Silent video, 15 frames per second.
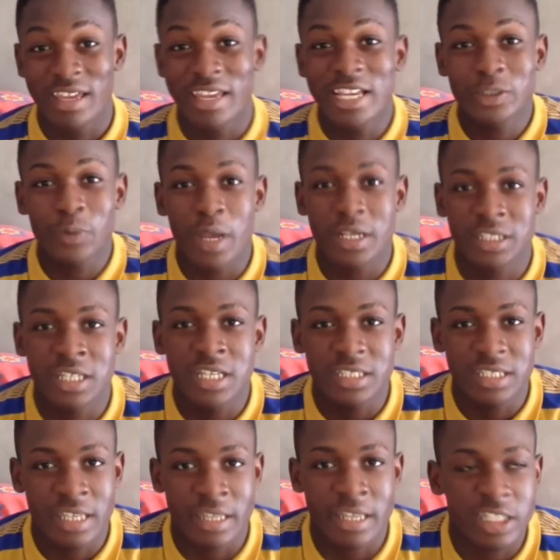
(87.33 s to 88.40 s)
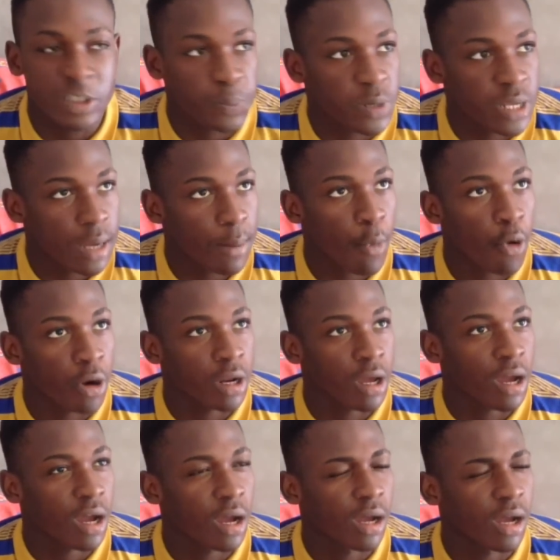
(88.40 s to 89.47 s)
is when she did see this
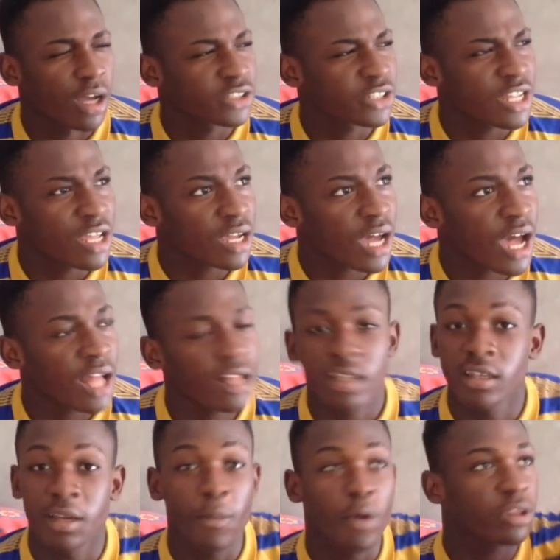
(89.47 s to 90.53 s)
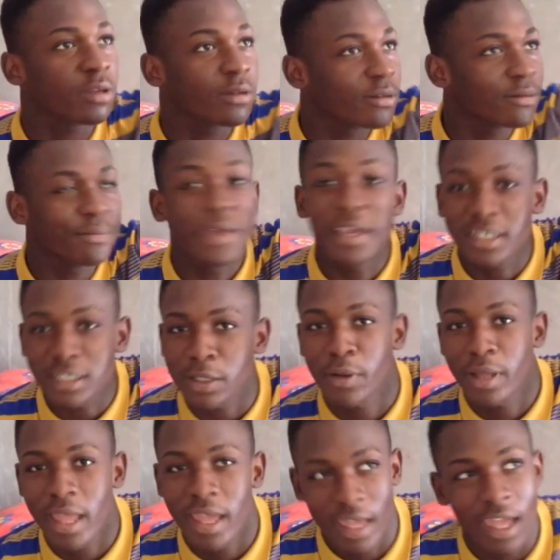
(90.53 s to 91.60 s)
playboard. So then call your body big.
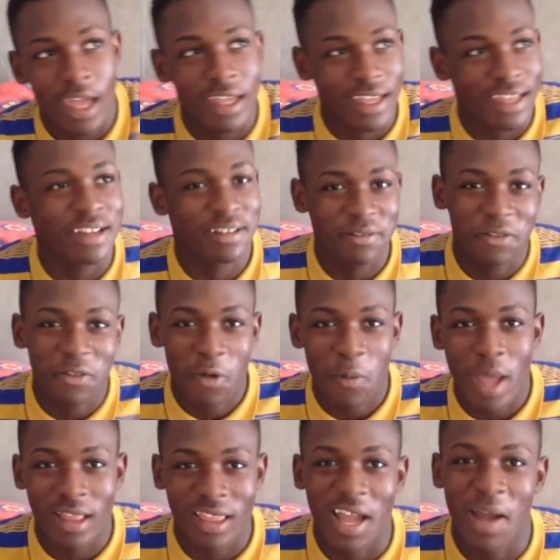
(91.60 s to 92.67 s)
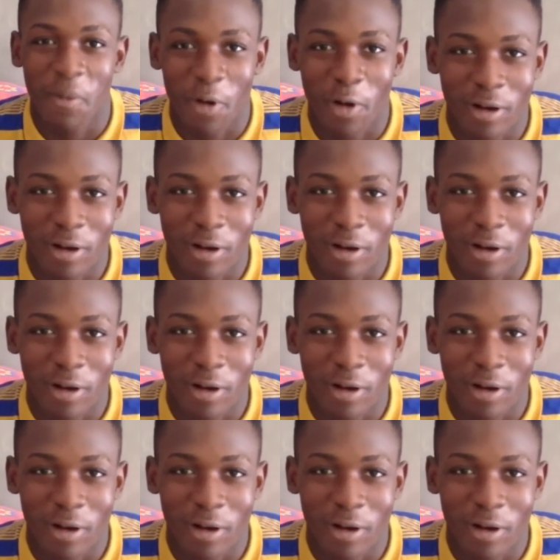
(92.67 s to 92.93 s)
Yeah. You know me at that.